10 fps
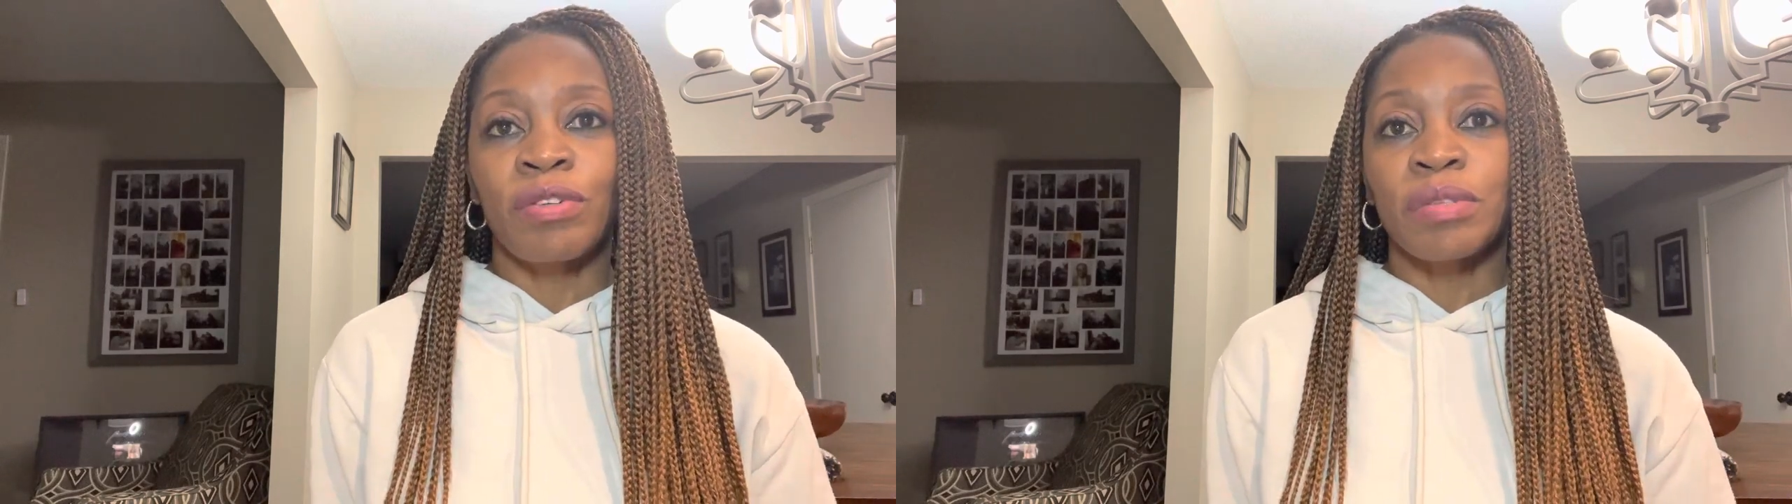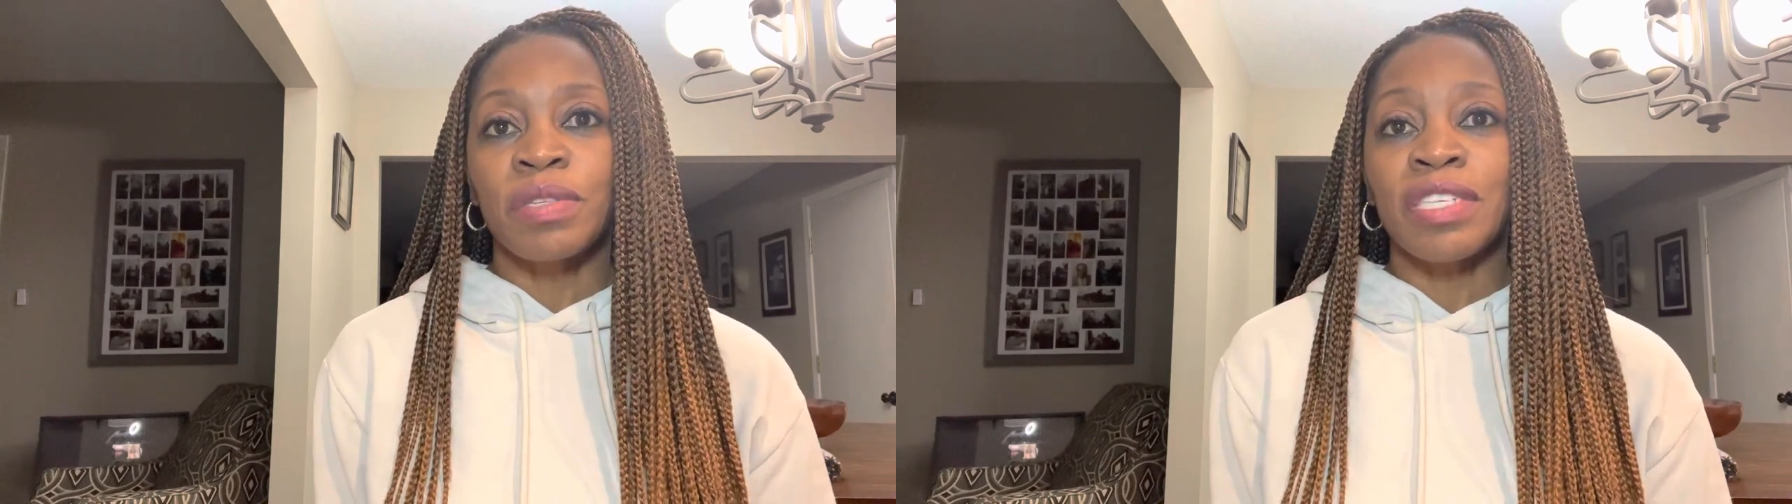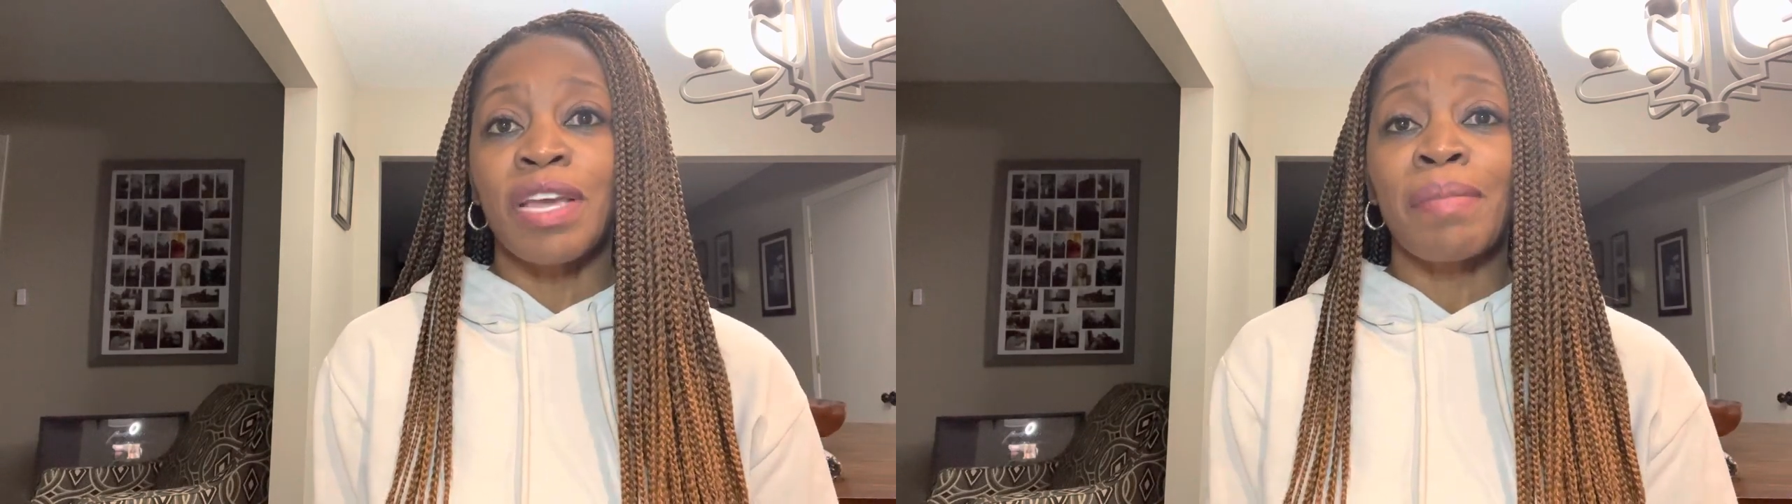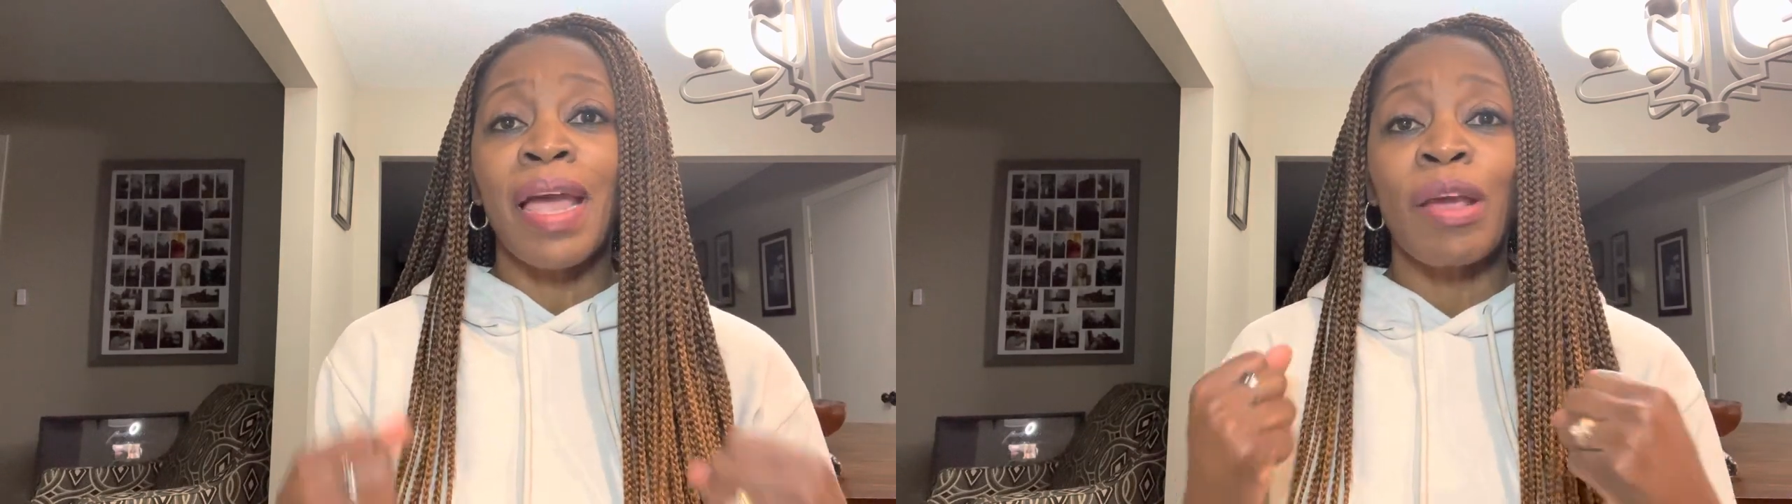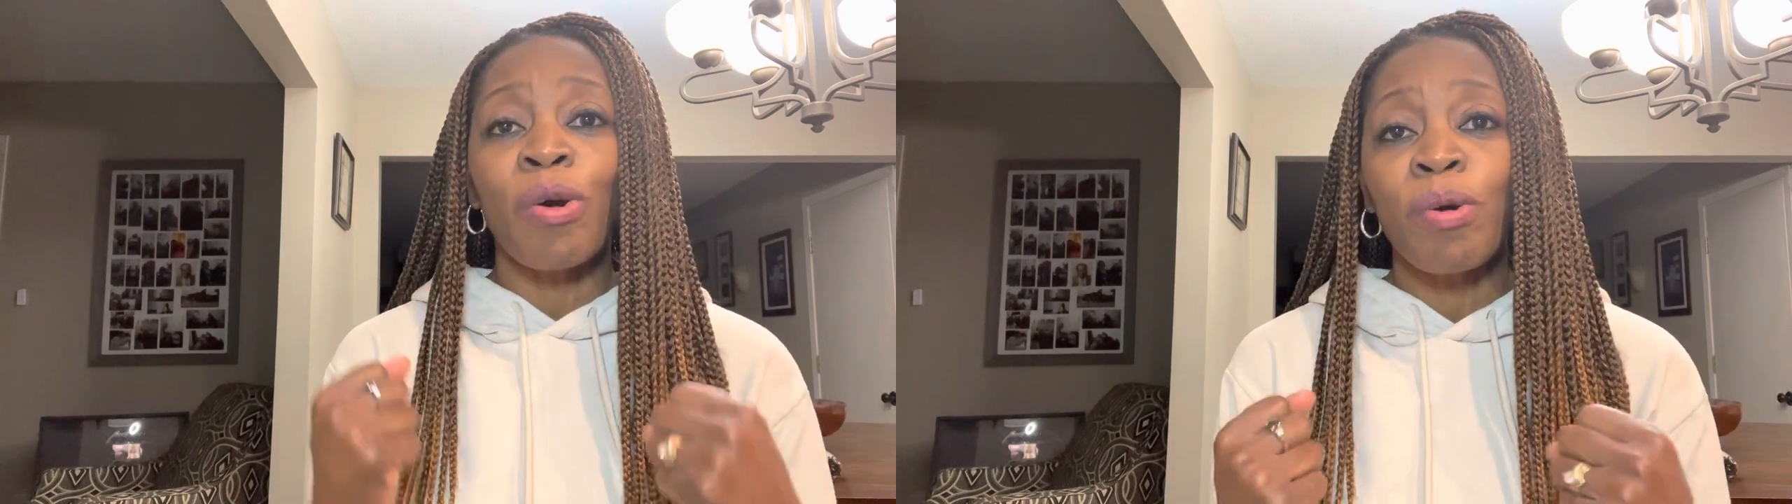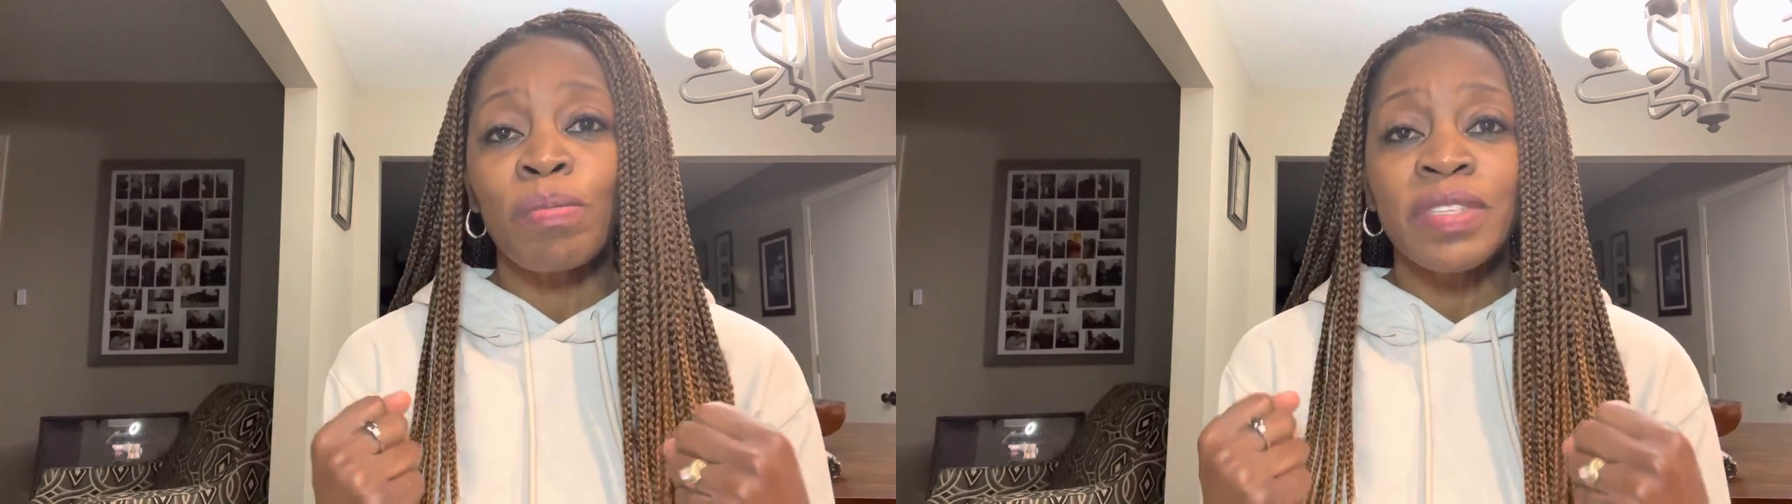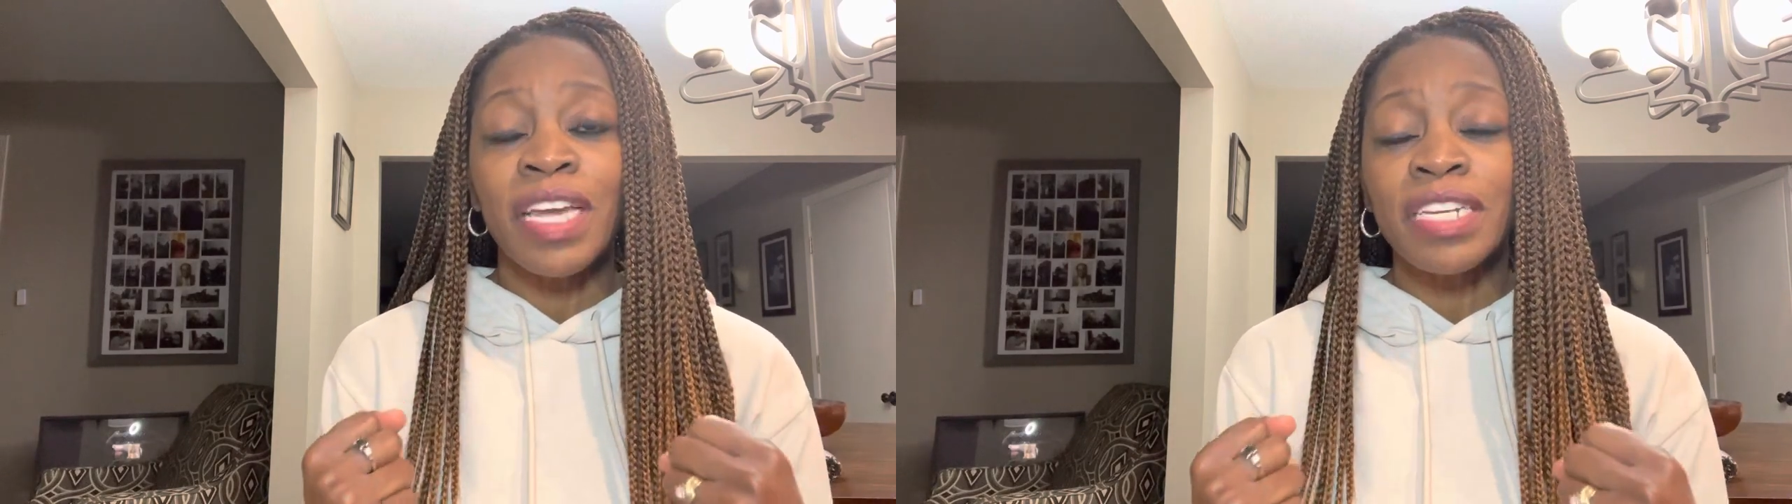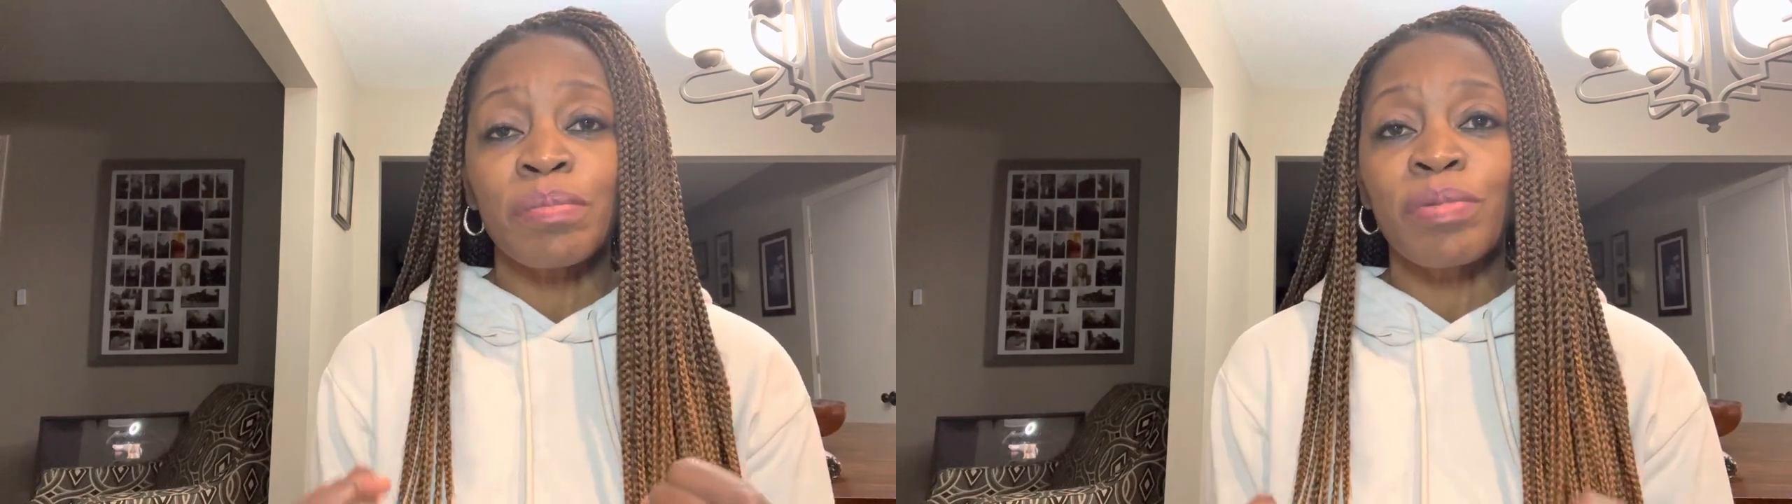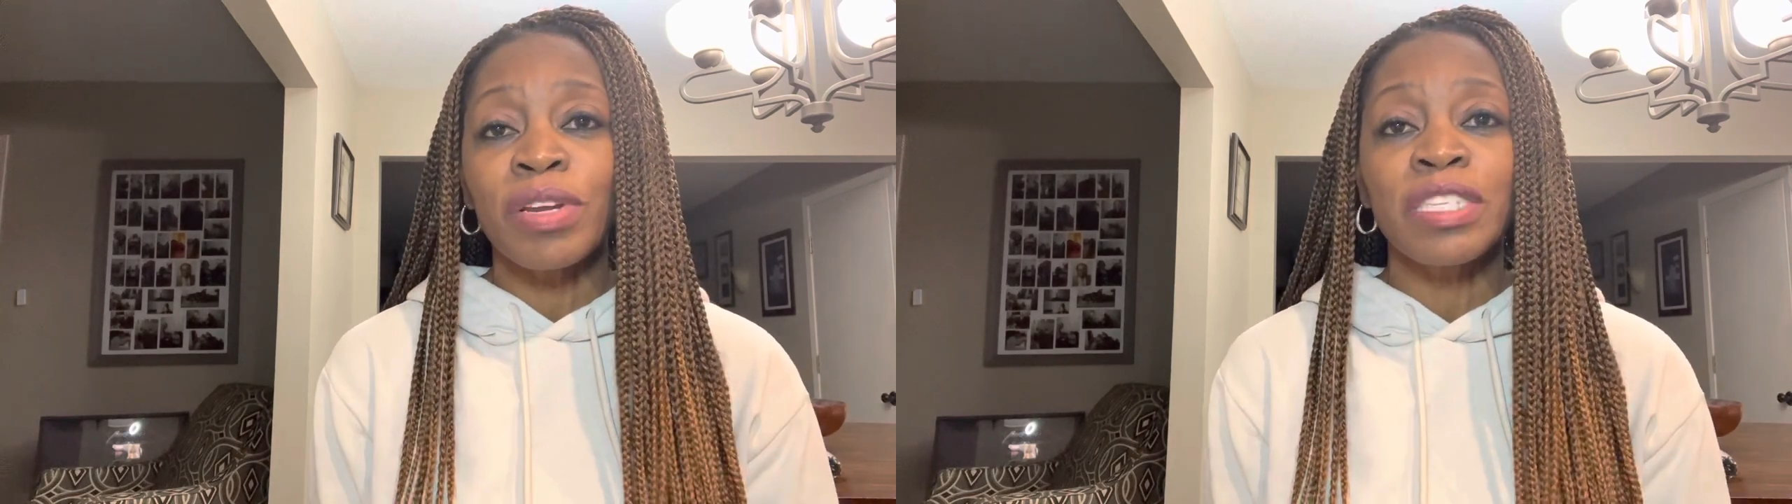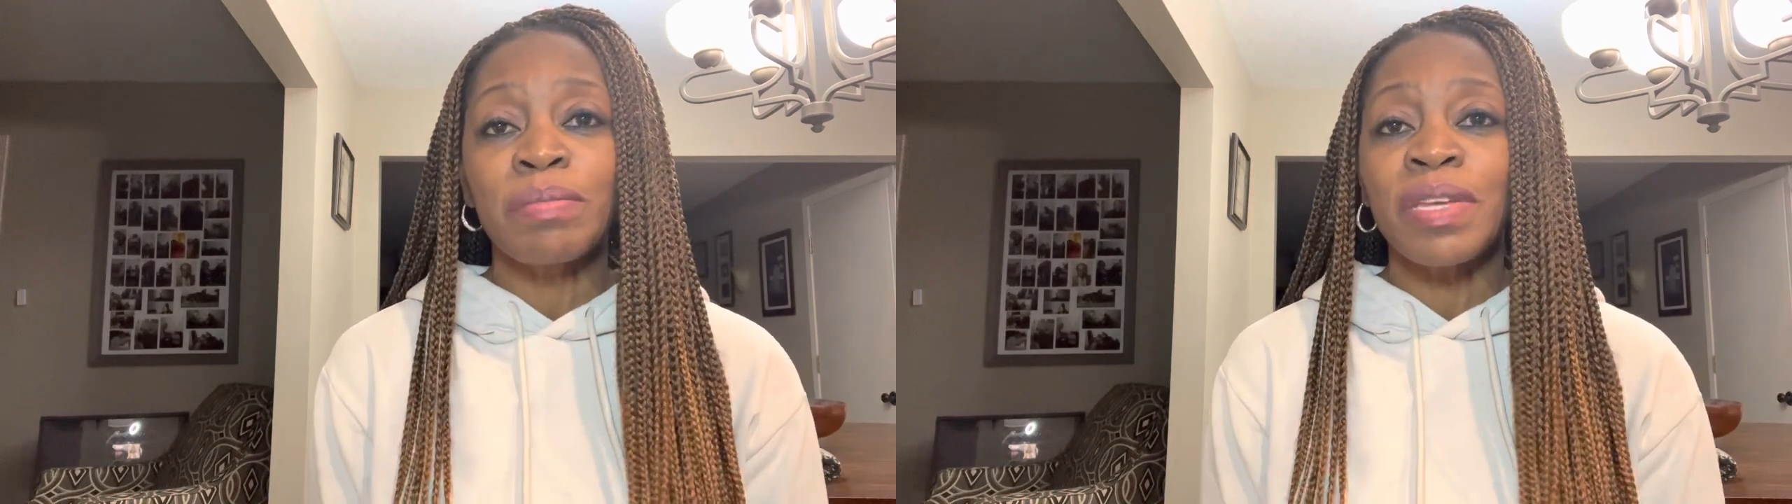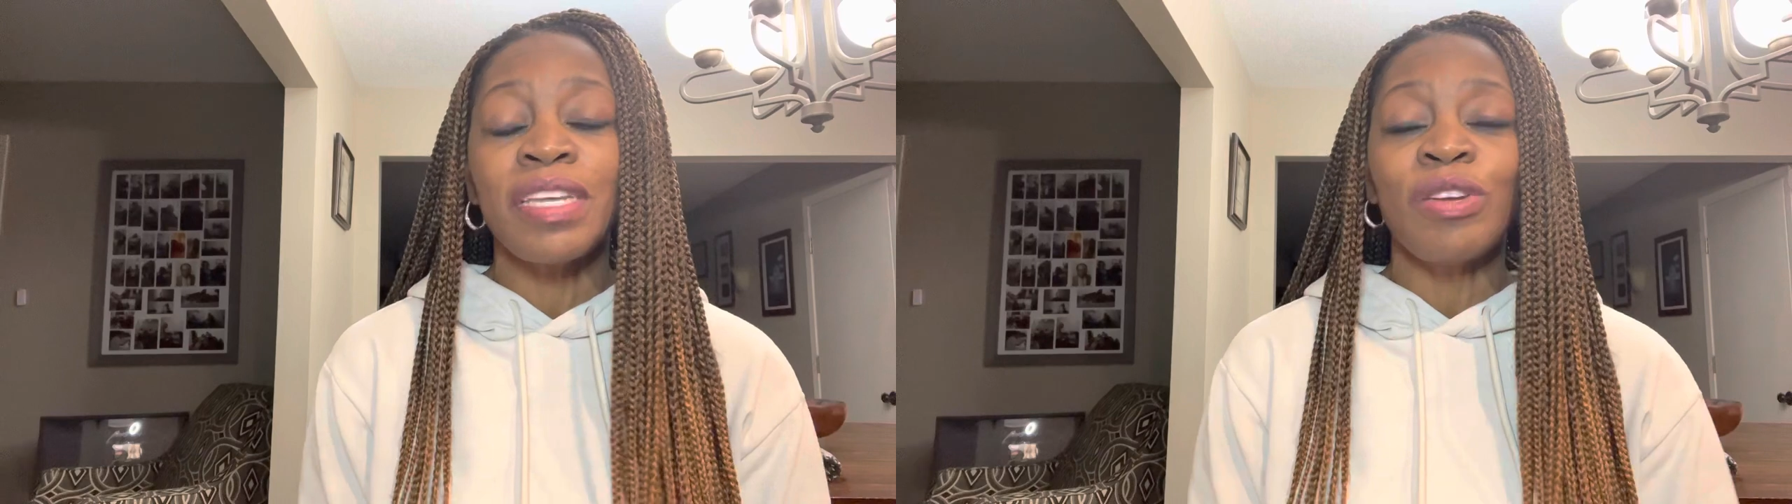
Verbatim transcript: Christmas time, I hope Santa brings me,